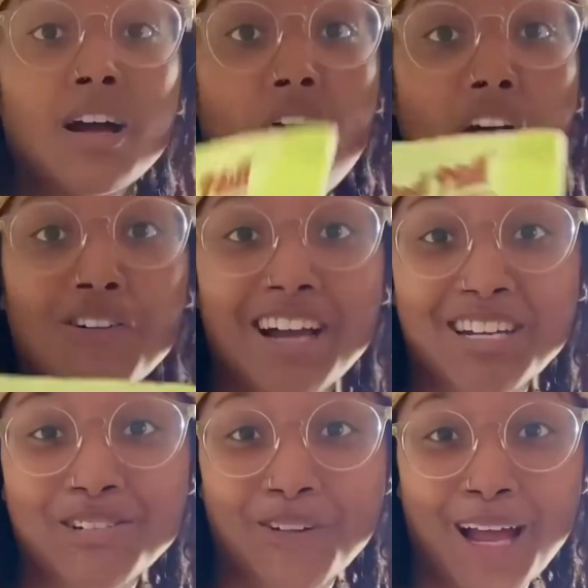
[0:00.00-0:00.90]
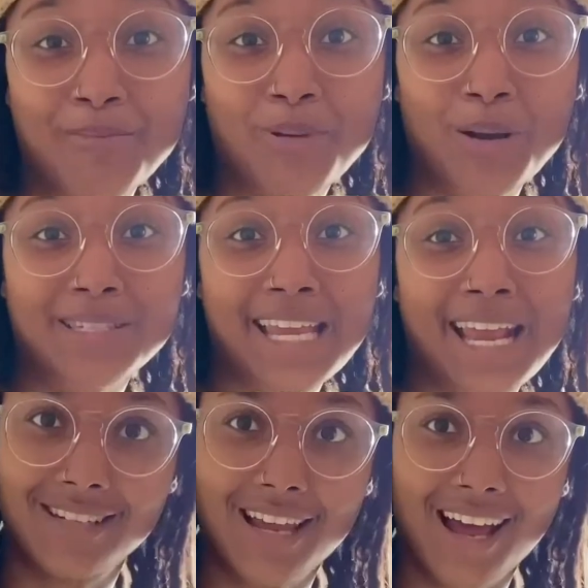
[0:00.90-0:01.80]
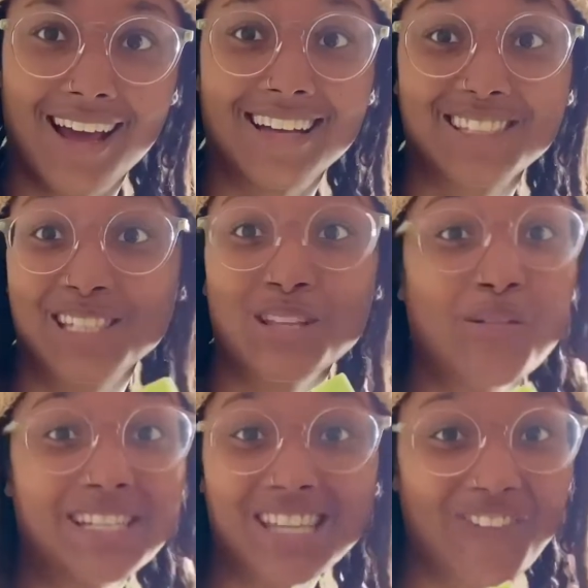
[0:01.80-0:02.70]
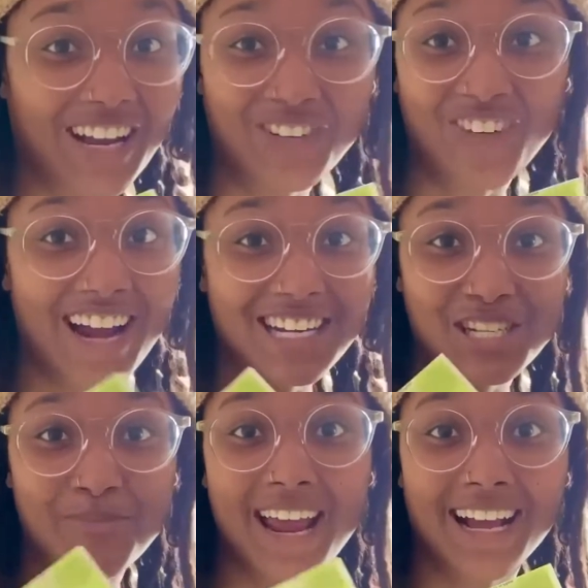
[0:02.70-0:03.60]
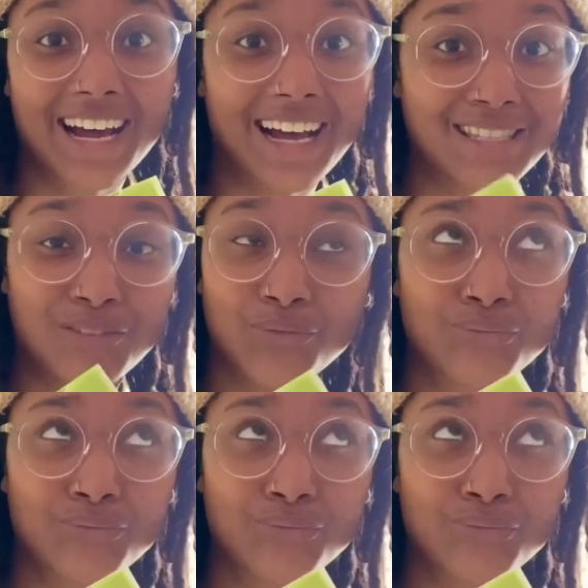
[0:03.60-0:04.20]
All natural hemp protein. This is the only stuff I could find in Jamaica as of